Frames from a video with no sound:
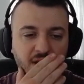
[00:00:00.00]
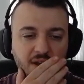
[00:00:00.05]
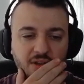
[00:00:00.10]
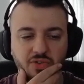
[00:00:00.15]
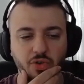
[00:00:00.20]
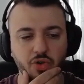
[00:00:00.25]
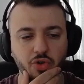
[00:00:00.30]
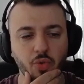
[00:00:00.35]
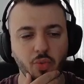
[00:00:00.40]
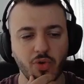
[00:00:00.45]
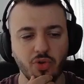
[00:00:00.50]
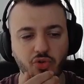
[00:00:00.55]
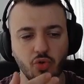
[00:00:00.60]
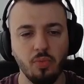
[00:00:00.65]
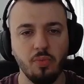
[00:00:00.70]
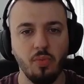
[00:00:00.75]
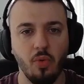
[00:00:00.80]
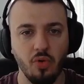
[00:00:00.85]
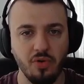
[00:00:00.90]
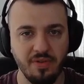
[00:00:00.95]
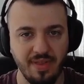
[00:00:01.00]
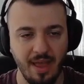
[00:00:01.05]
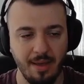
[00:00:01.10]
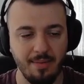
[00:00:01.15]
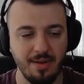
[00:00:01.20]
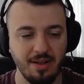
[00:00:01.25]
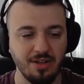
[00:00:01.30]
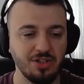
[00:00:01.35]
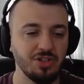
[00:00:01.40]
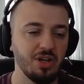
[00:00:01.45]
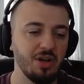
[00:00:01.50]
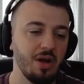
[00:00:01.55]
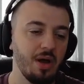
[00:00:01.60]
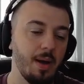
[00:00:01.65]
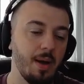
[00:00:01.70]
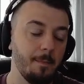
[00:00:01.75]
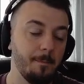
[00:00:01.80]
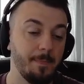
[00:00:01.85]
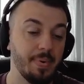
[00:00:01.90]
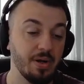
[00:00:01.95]
So you will do more damage,
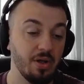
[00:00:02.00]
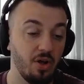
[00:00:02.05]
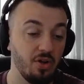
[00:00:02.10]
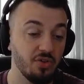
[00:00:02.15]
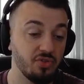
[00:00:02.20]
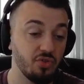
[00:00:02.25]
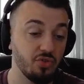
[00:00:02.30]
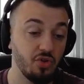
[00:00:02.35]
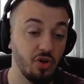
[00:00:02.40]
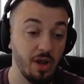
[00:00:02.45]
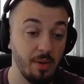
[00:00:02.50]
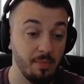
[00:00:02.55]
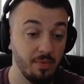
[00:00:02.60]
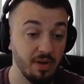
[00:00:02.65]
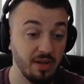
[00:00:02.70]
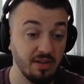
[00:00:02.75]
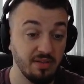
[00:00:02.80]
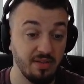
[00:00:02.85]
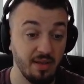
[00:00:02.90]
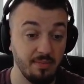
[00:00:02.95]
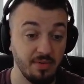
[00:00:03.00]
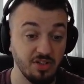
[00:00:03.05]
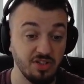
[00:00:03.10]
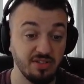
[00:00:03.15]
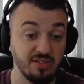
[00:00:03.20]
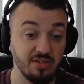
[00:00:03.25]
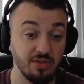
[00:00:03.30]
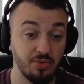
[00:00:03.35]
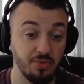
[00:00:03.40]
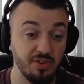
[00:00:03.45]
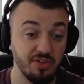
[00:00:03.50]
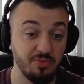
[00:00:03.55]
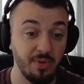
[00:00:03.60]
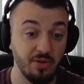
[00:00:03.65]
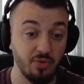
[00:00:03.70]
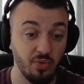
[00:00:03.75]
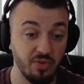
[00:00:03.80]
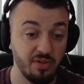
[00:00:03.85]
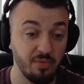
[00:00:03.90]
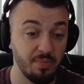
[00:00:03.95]
but also your immolate damage is increased
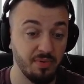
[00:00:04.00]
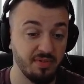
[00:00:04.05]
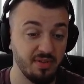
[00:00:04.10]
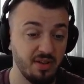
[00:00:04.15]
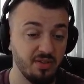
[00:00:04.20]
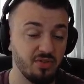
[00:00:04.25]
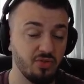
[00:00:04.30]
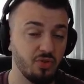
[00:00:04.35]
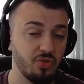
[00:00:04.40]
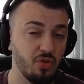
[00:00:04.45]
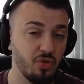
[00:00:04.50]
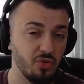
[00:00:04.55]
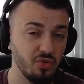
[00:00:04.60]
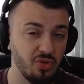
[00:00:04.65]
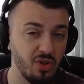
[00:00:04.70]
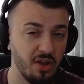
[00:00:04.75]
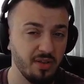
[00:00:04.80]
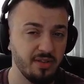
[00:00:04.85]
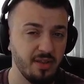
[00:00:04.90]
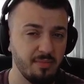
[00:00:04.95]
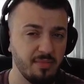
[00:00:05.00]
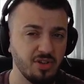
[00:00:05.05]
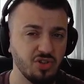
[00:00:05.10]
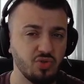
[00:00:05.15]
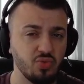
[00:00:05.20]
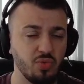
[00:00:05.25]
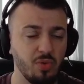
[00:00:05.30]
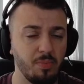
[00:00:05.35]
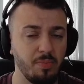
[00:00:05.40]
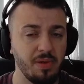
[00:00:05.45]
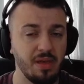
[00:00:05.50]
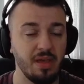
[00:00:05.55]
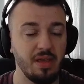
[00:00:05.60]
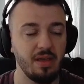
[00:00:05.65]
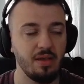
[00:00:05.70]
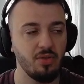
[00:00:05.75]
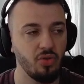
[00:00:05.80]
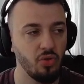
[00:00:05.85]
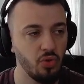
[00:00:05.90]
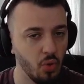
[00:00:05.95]
by 20%, so your dot damage will
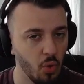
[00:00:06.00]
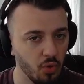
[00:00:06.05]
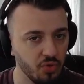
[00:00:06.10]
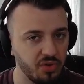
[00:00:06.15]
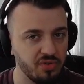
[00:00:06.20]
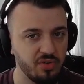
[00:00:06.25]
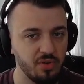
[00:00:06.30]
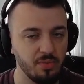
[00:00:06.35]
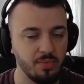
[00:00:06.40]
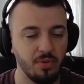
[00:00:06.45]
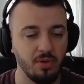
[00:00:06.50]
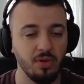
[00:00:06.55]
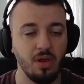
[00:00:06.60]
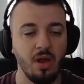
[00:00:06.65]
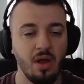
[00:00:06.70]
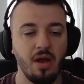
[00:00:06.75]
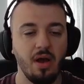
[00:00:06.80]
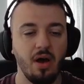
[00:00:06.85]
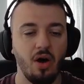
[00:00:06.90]
be noticeable.